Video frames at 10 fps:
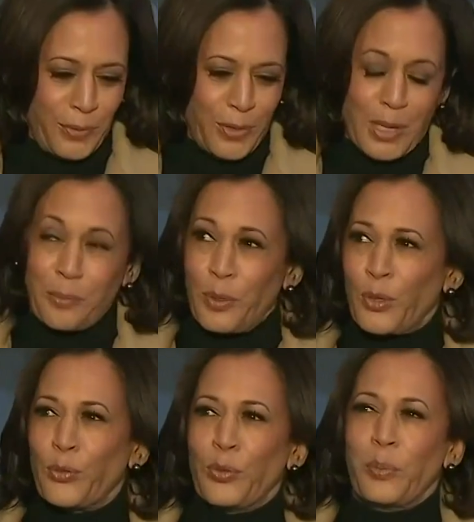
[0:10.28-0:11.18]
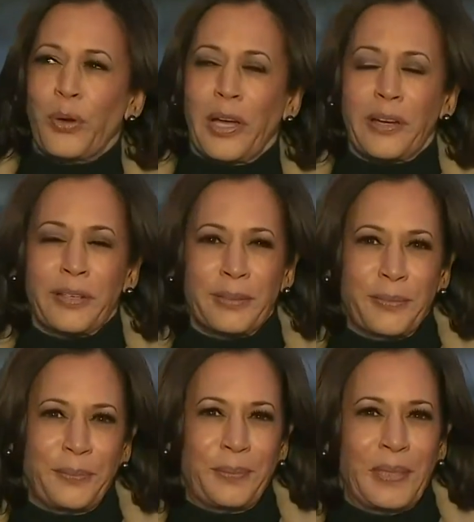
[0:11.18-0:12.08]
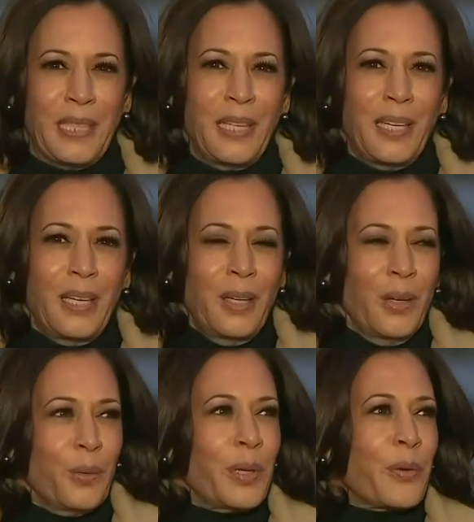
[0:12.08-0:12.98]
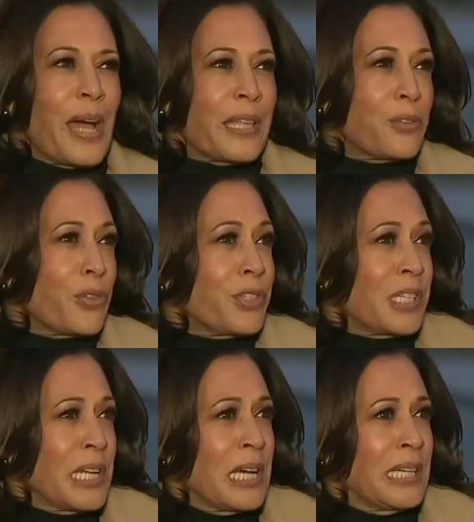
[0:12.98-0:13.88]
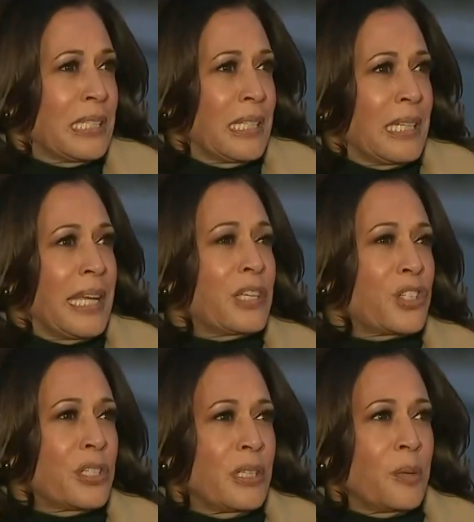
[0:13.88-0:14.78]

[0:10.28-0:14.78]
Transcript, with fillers: She graduated from a historically black college, Howard University in Washington, D